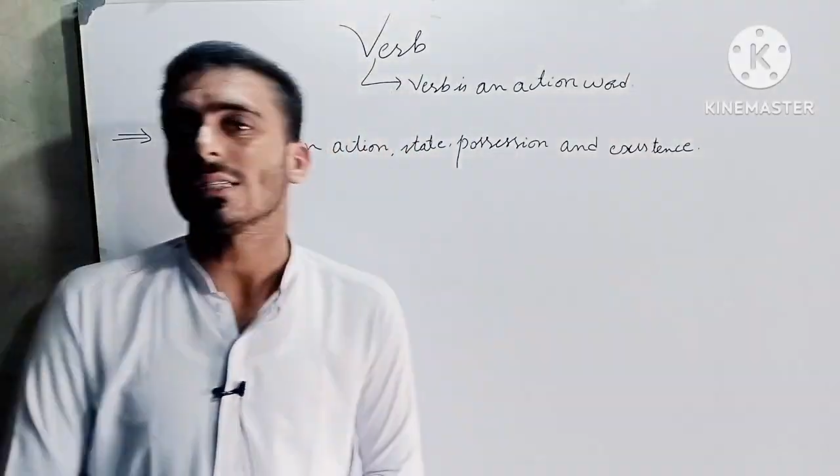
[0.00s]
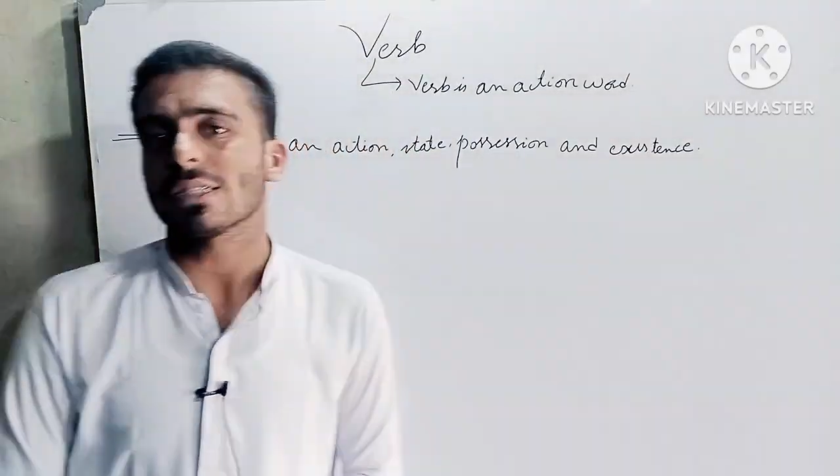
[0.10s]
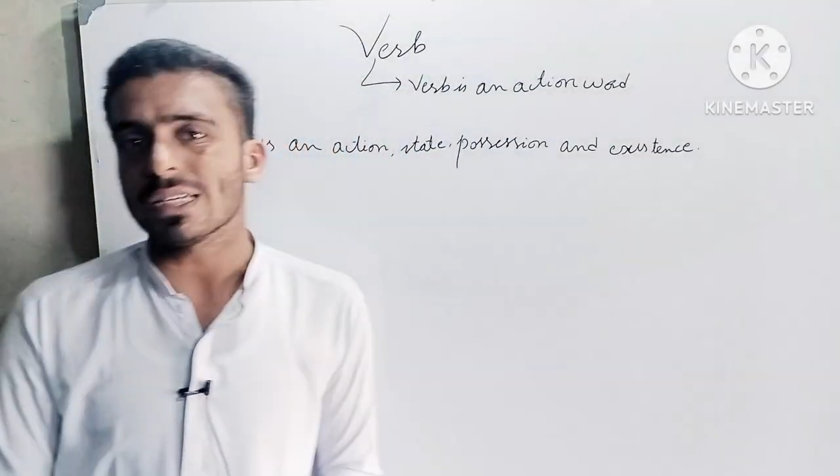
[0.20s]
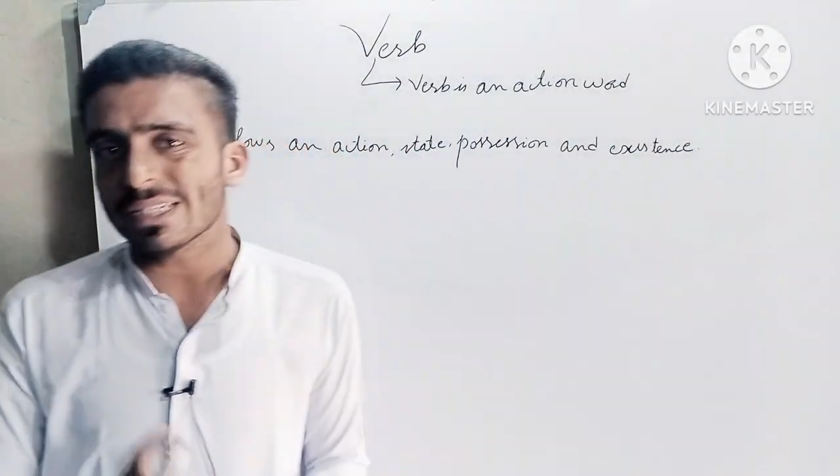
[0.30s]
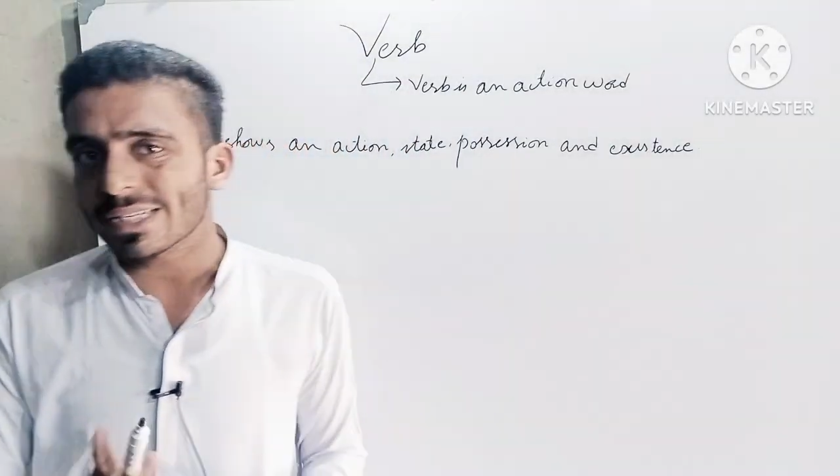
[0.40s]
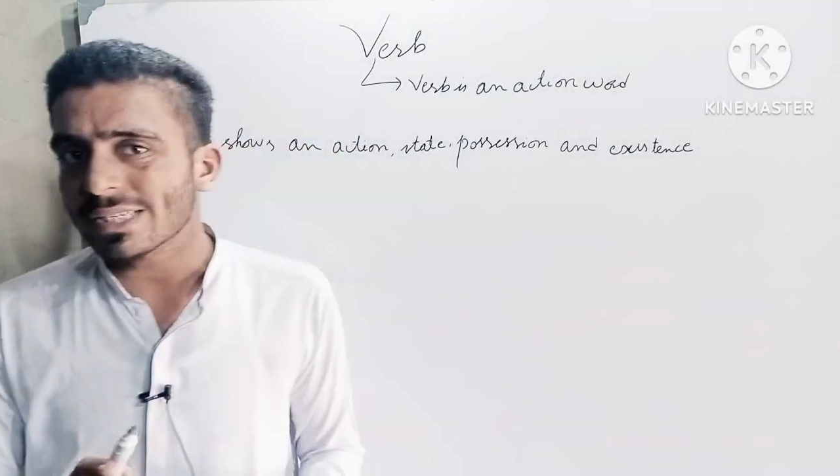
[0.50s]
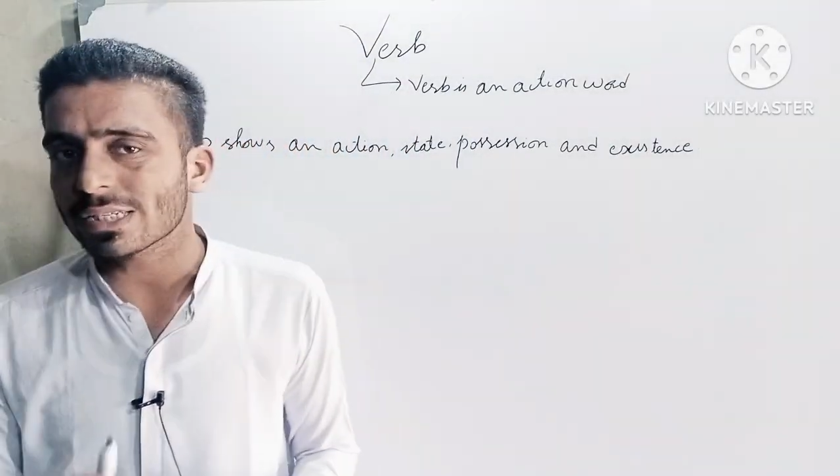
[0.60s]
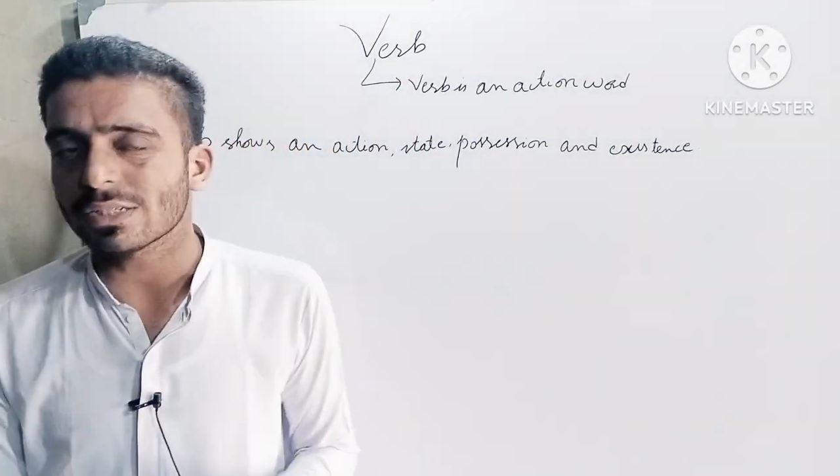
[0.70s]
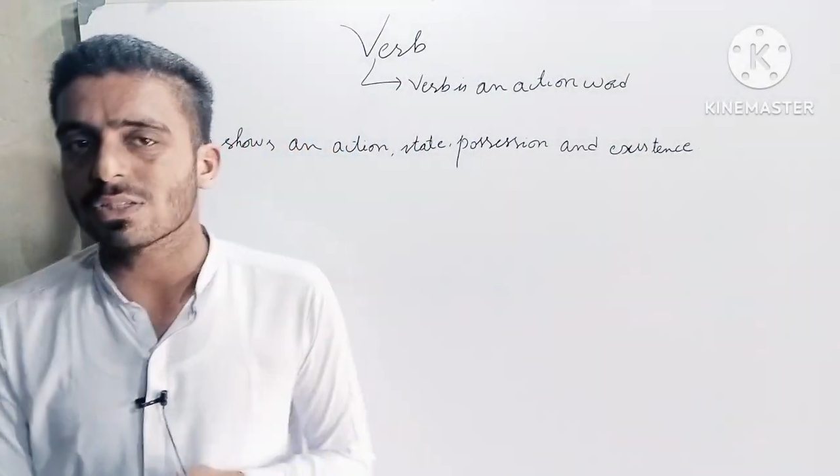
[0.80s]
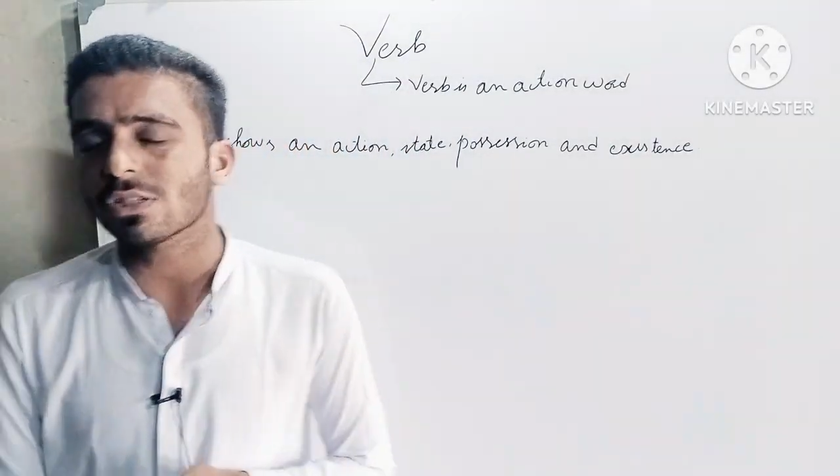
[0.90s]
the
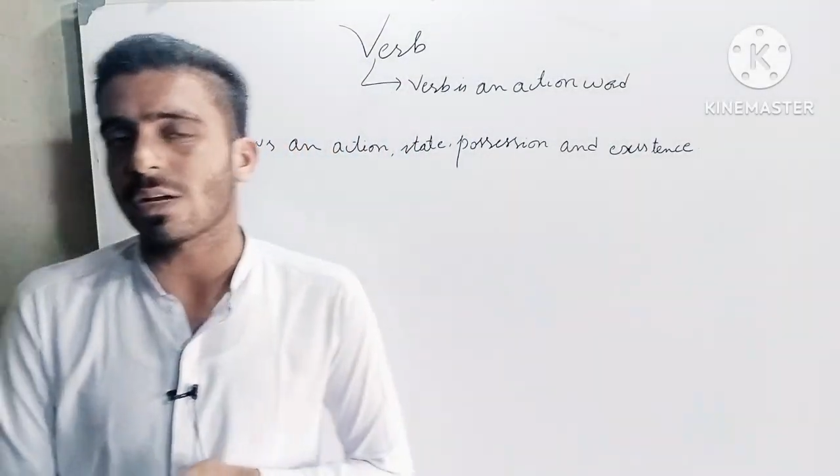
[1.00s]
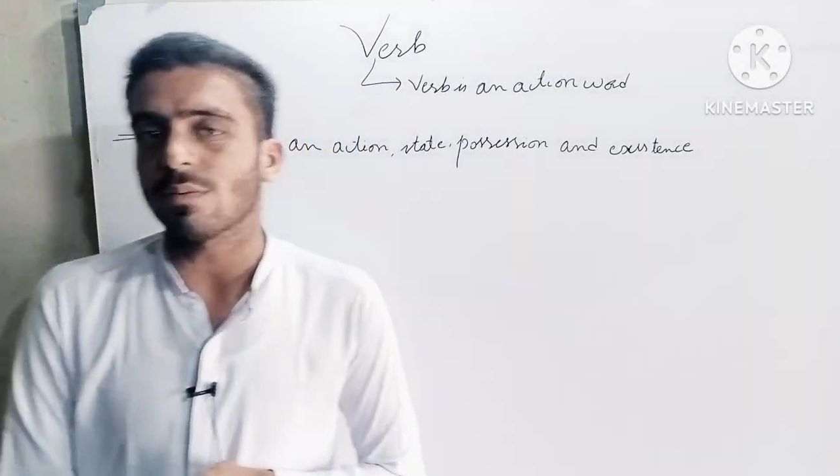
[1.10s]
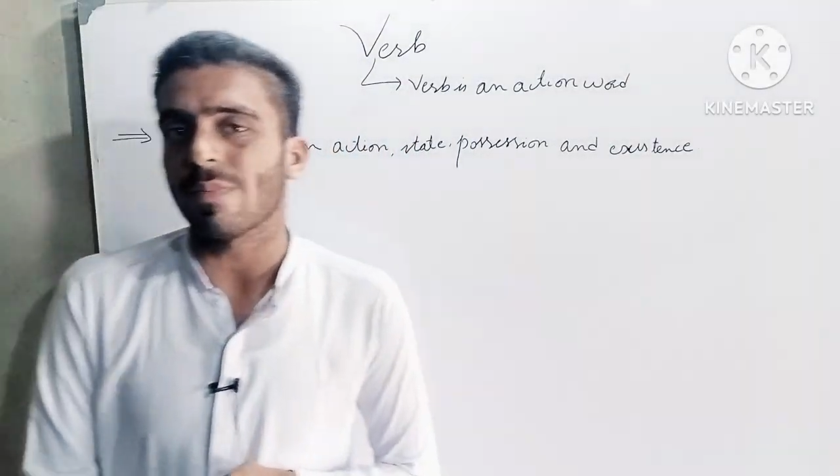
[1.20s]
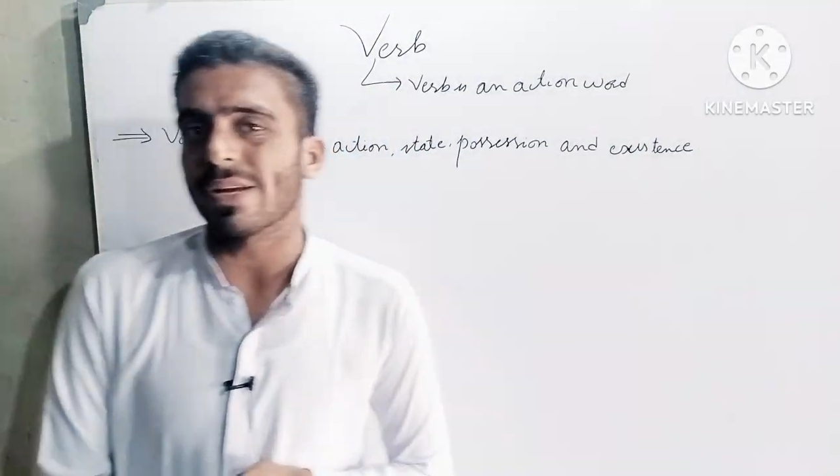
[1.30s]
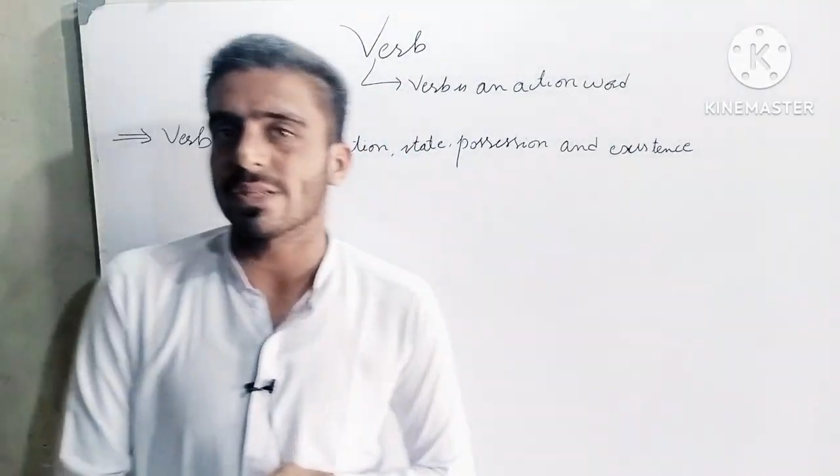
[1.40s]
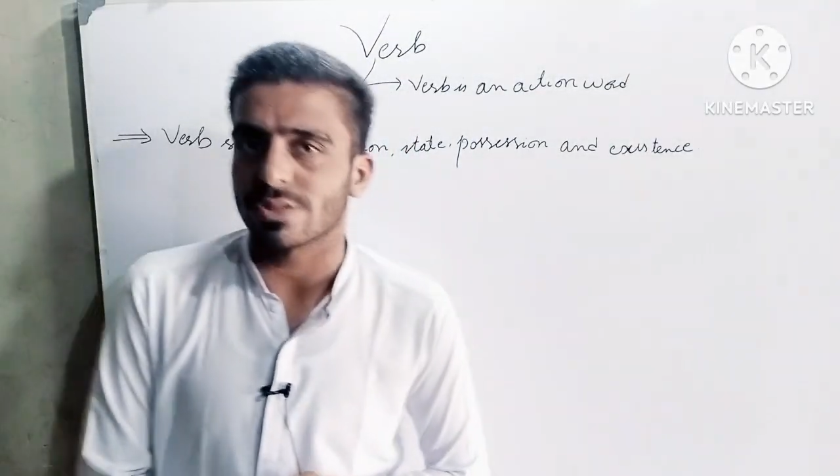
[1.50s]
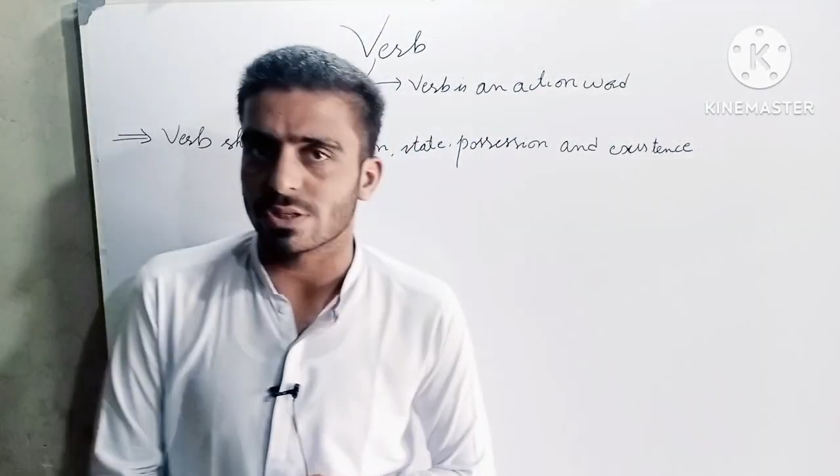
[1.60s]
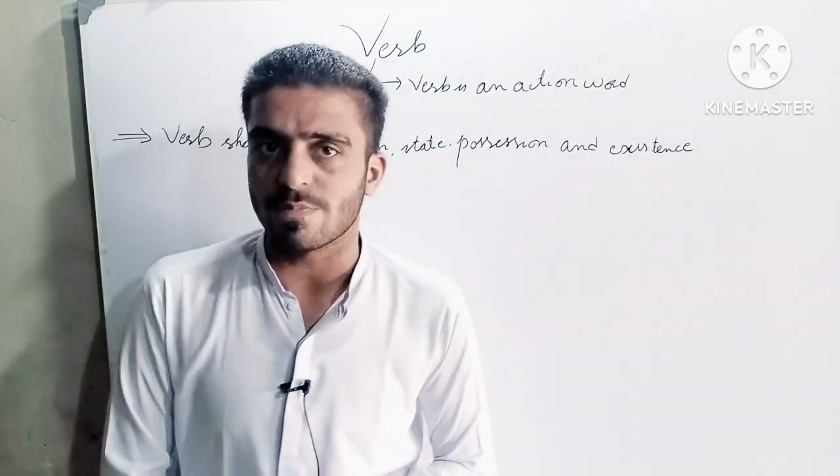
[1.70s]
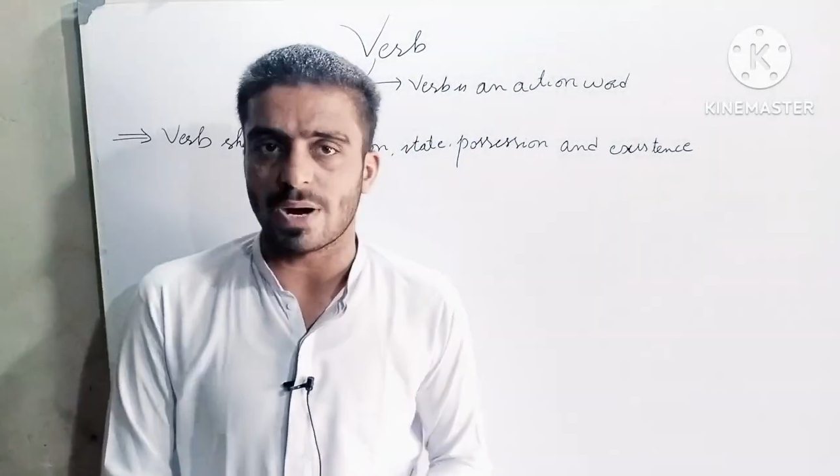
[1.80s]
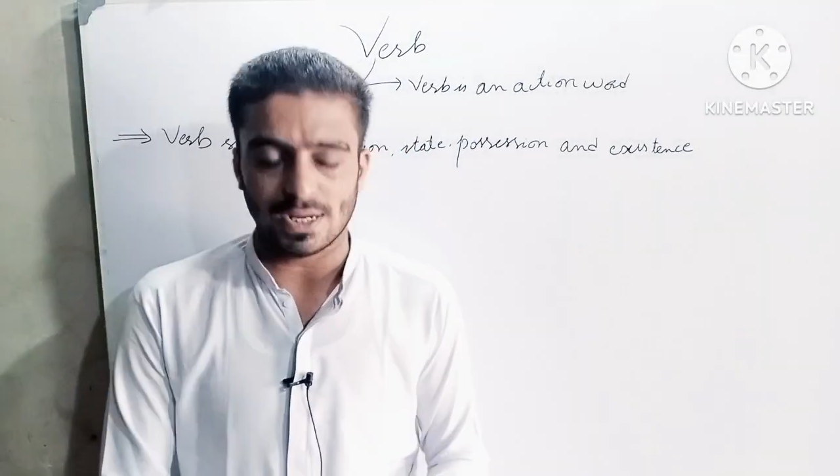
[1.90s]
sentence consists of the major
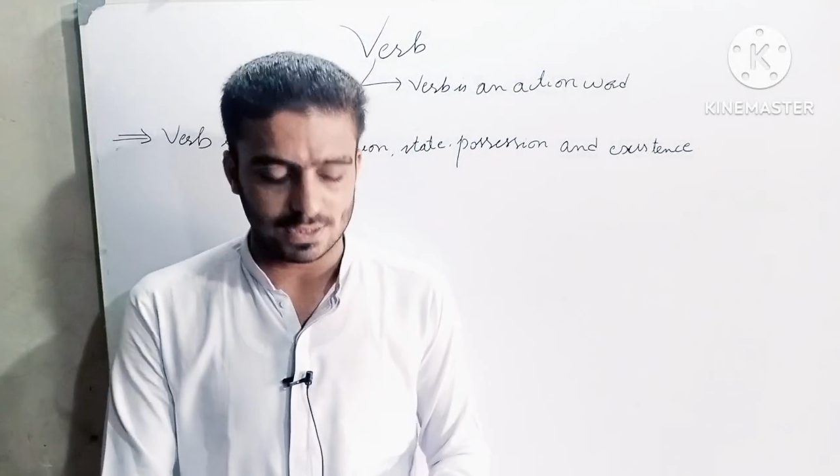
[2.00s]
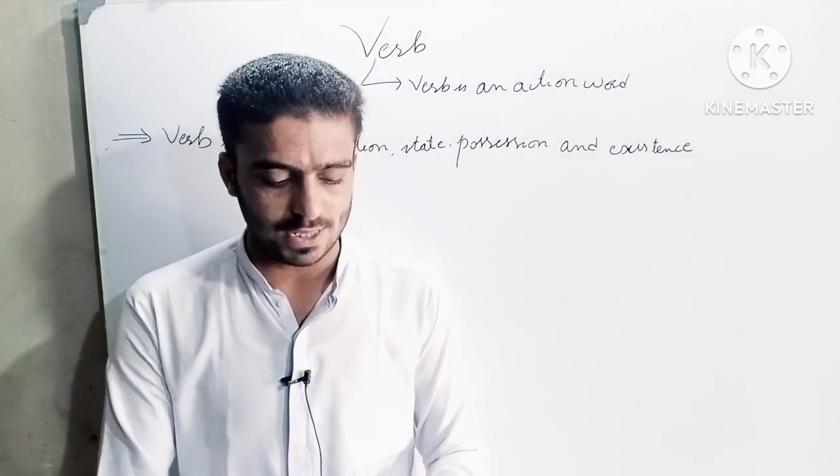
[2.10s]
three parts,